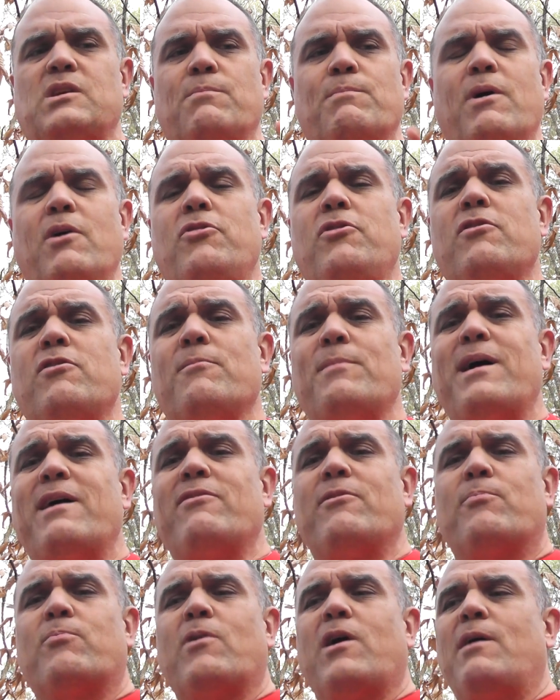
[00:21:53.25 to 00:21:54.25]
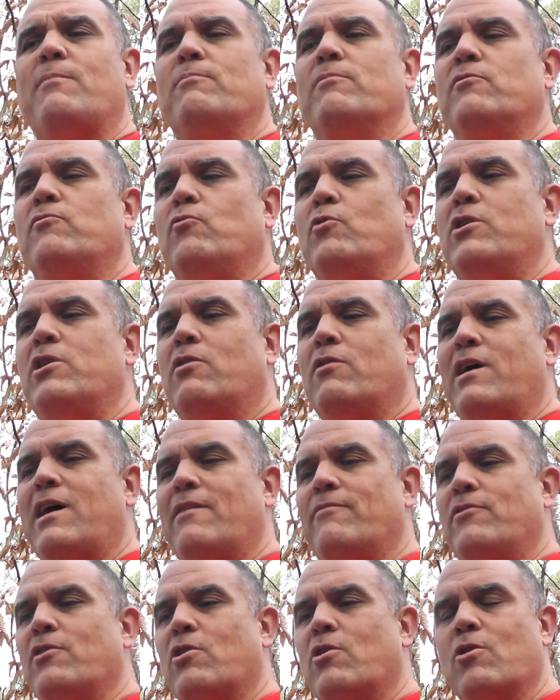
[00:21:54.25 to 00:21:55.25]
Both of them have the problem of we don't
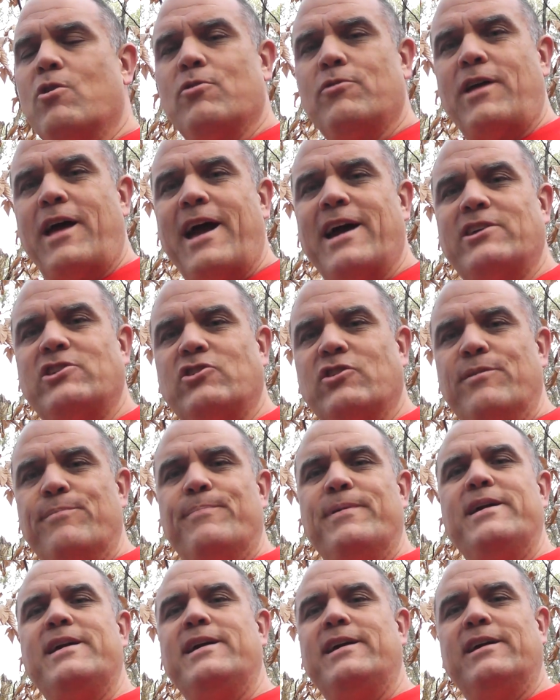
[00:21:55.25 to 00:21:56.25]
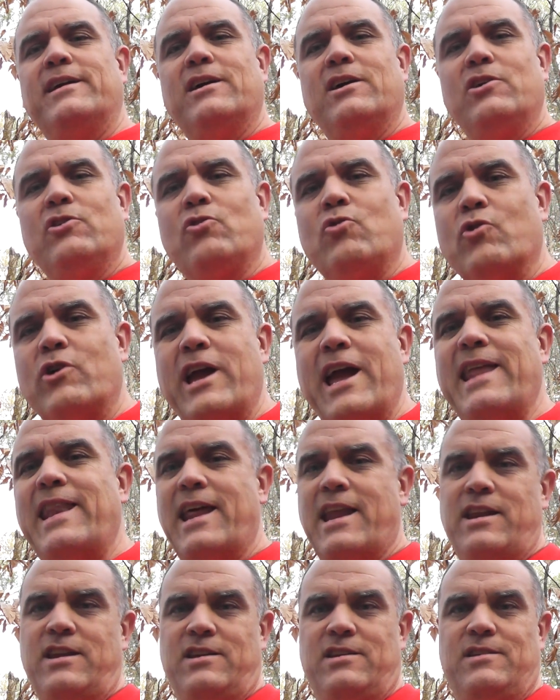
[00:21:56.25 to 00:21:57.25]
have the earth actually being
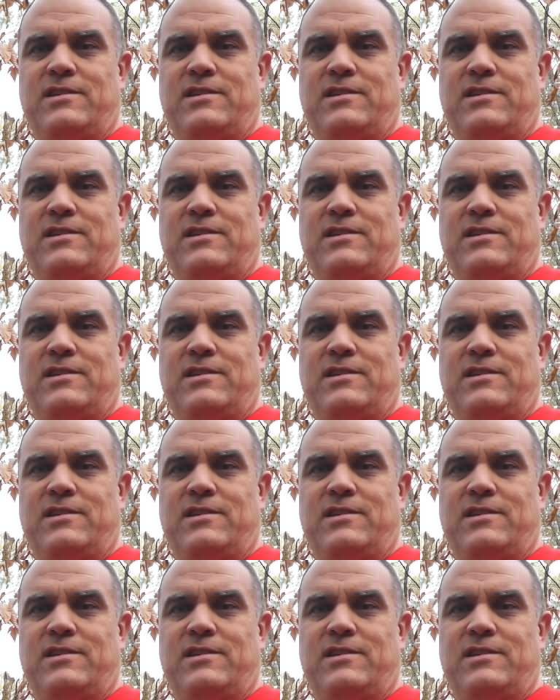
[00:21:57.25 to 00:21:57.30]
created.